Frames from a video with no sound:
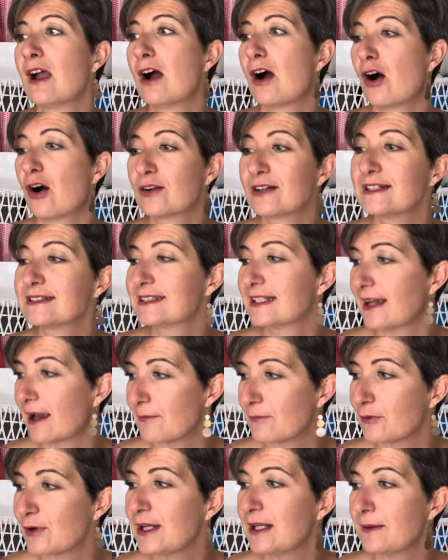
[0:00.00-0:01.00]
Honestly,
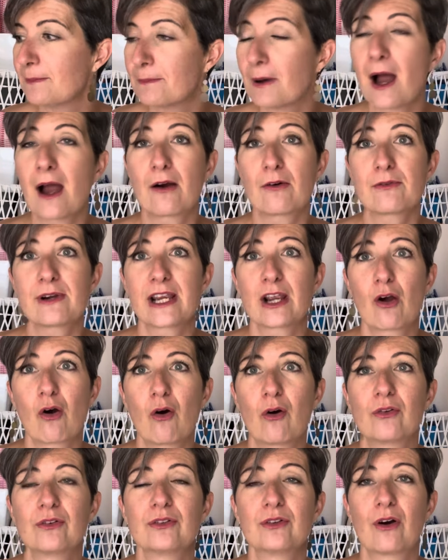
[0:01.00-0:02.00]
I'm really powering
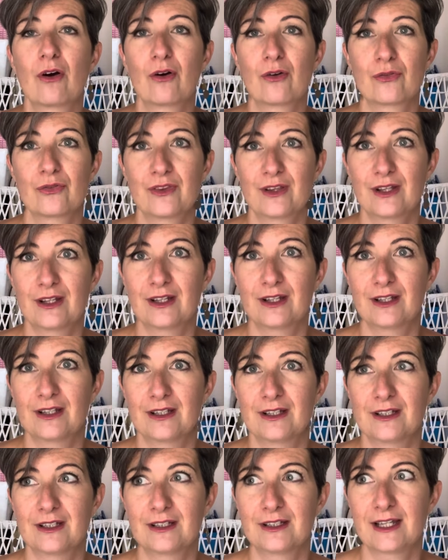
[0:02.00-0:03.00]
on on
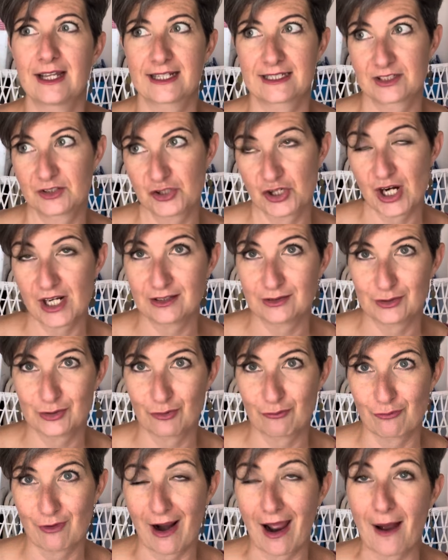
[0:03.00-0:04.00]
the
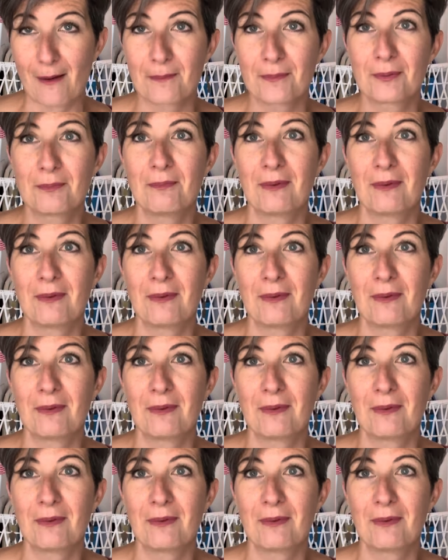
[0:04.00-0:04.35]
Excelsior wrap,